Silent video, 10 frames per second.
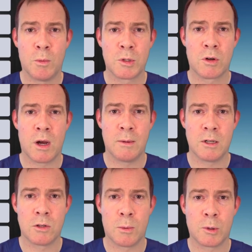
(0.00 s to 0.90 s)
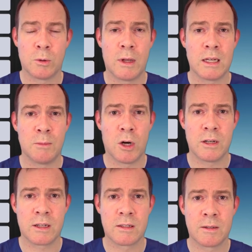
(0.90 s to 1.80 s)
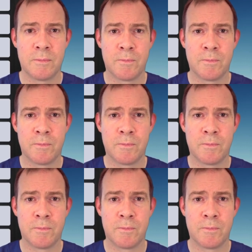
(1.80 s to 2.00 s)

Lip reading: prescribing topical antibiotics.